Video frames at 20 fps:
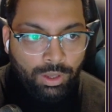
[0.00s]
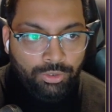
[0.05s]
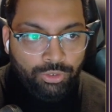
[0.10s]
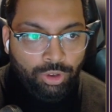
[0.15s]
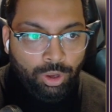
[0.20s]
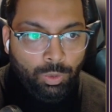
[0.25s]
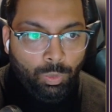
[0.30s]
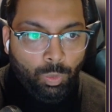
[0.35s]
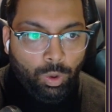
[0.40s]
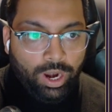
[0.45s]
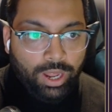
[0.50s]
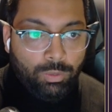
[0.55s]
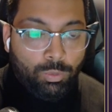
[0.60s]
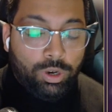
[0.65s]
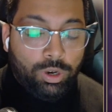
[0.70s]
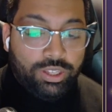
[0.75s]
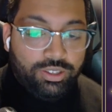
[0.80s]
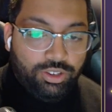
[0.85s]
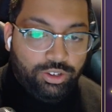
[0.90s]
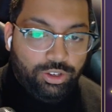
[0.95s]
So what I
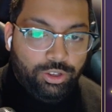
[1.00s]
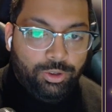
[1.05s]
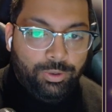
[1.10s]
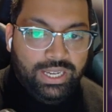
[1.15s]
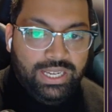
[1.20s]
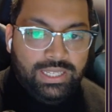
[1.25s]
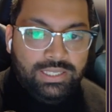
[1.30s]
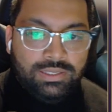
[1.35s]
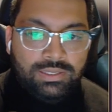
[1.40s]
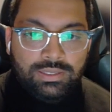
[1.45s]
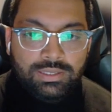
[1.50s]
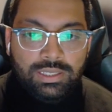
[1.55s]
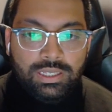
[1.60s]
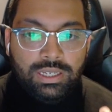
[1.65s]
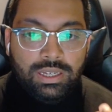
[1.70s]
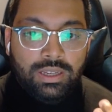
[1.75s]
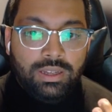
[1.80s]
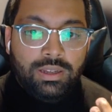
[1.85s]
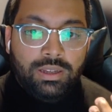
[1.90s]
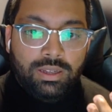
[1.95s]
wanted to do is,
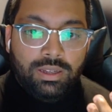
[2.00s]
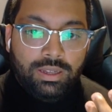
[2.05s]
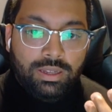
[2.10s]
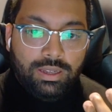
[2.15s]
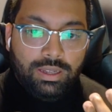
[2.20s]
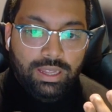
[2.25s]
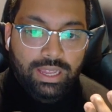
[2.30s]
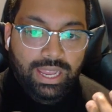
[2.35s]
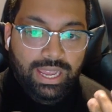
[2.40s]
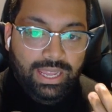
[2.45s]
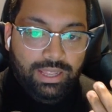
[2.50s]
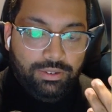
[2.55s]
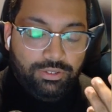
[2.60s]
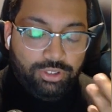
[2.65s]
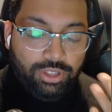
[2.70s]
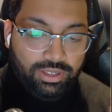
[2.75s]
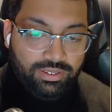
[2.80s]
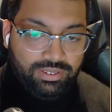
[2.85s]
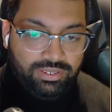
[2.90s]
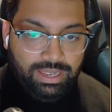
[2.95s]
it
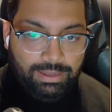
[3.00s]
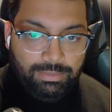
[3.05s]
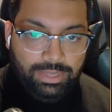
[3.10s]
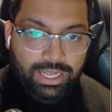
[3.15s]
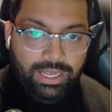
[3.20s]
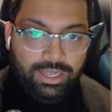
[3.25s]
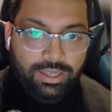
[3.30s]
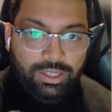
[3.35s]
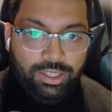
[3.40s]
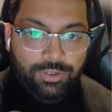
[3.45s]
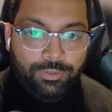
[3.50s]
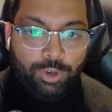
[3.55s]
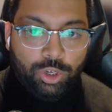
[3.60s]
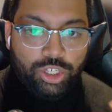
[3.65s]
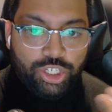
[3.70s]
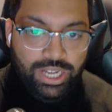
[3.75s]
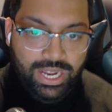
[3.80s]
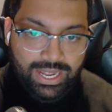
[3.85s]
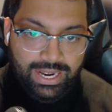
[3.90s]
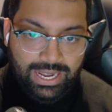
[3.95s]
does the same thing. You've got
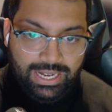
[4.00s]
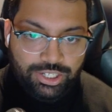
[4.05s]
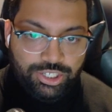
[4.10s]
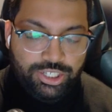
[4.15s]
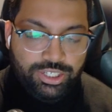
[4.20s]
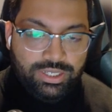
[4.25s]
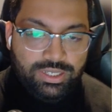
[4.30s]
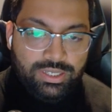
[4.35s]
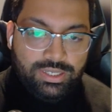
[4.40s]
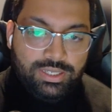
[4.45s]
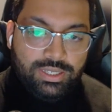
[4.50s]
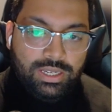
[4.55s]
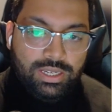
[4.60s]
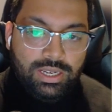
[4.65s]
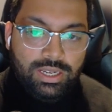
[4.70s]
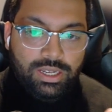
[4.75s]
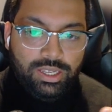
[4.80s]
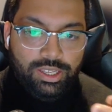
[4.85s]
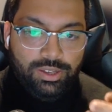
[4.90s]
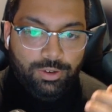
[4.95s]
shared actions,
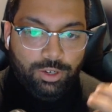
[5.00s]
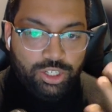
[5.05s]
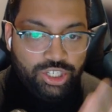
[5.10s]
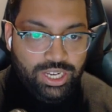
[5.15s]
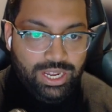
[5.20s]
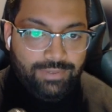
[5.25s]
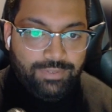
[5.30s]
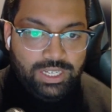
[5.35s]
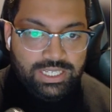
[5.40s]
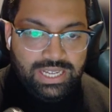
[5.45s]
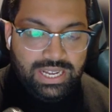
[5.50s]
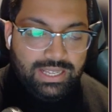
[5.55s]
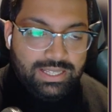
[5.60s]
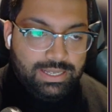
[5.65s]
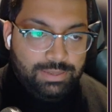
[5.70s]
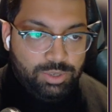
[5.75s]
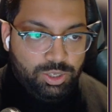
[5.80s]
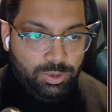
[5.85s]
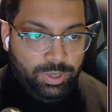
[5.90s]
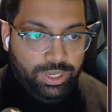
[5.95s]
you've got shared
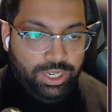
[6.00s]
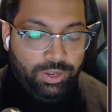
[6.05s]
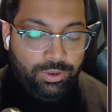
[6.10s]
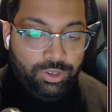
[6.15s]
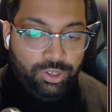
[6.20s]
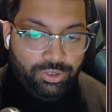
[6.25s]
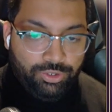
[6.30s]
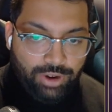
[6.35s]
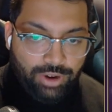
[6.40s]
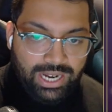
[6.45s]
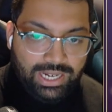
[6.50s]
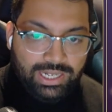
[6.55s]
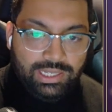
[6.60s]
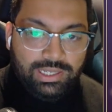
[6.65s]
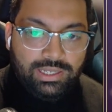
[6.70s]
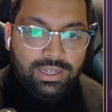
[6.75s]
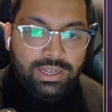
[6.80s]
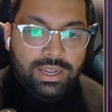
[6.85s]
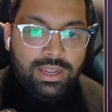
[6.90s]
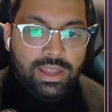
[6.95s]
vitality between you and your
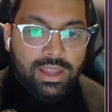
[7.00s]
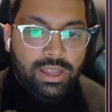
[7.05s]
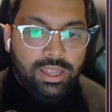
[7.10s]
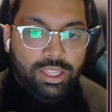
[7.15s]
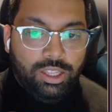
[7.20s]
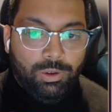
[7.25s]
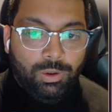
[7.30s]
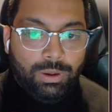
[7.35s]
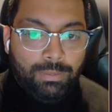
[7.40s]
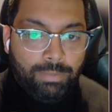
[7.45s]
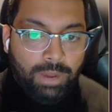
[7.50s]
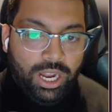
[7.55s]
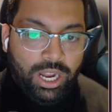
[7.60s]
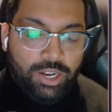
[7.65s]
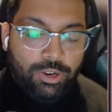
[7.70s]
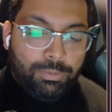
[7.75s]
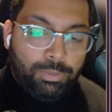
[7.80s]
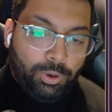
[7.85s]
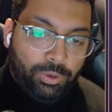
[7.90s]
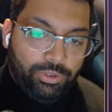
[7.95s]
dragon, you combine
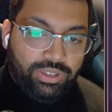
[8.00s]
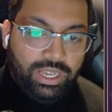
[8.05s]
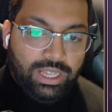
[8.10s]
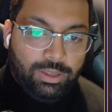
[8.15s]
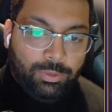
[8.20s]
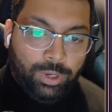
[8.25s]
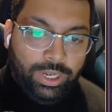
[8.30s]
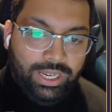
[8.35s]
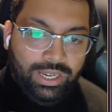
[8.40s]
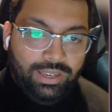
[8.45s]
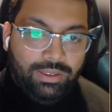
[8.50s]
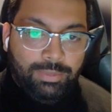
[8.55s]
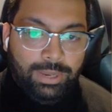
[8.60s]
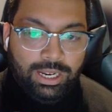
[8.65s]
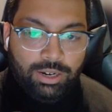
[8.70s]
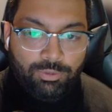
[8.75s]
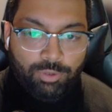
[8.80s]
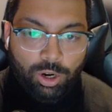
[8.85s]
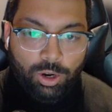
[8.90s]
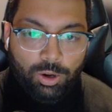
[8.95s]
your pulls together when you need to
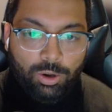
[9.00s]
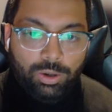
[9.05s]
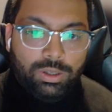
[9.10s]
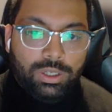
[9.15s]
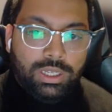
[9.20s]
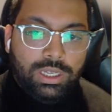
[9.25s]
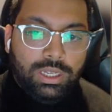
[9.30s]
make a roll,